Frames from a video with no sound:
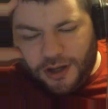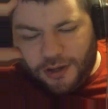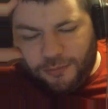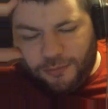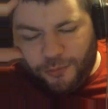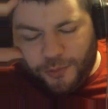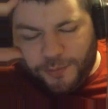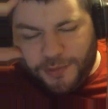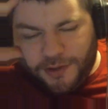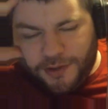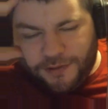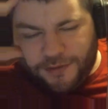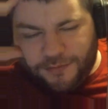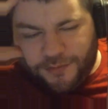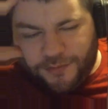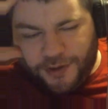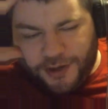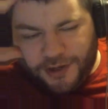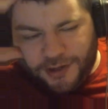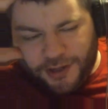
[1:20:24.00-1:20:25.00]
would be in
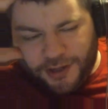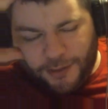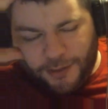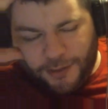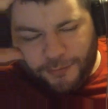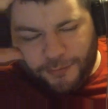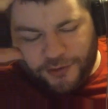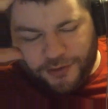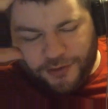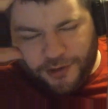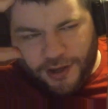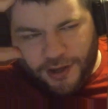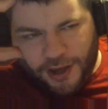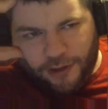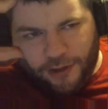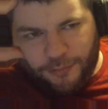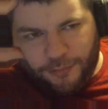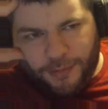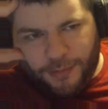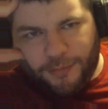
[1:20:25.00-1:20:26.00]
fighting games, and yeah, I
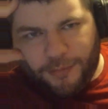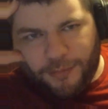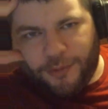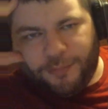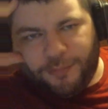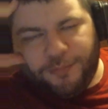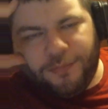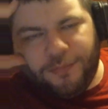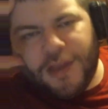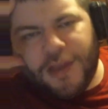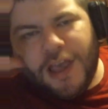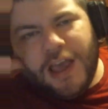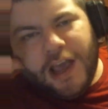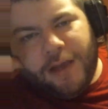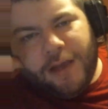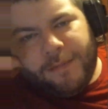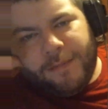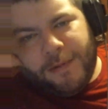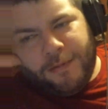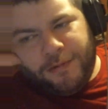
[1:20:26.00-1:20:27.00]
remember
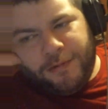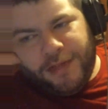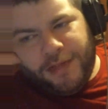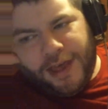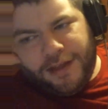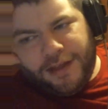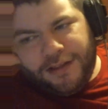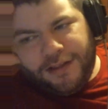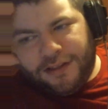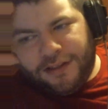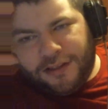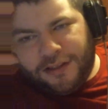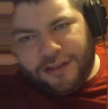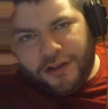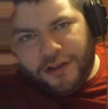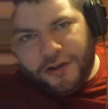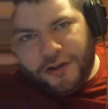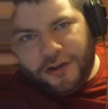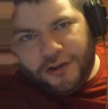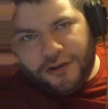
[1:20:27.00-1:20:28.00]
that
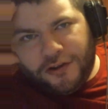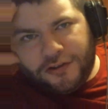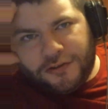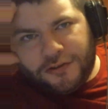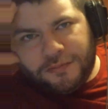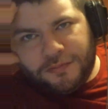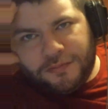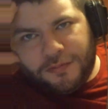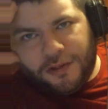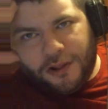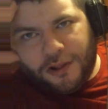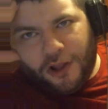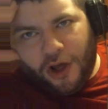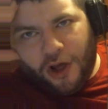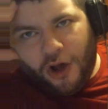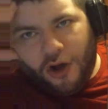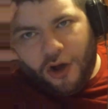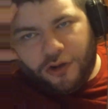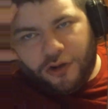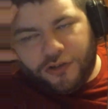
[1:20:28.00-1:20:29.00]
long
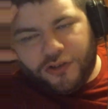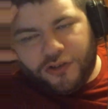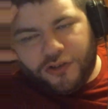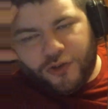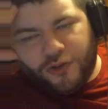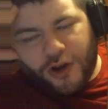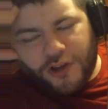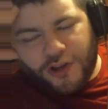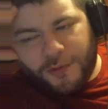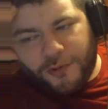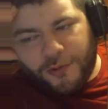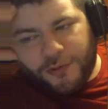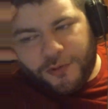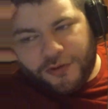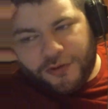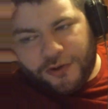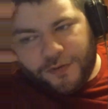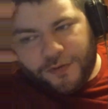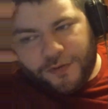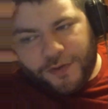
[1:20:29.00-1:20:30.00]
stretch between
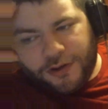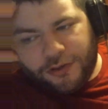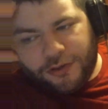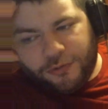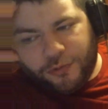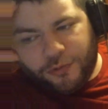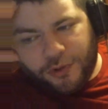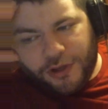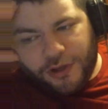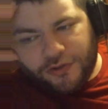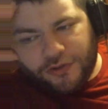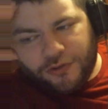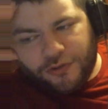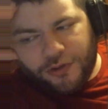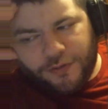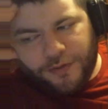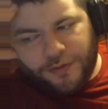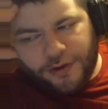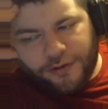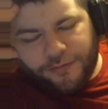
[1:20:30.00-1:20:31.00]
Street Fighter 3 and
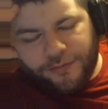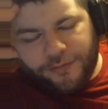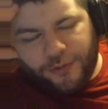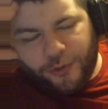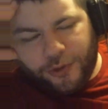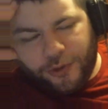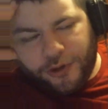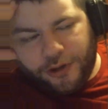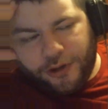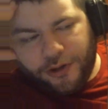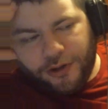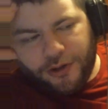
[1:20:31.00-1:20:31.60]
Street Fighter 4.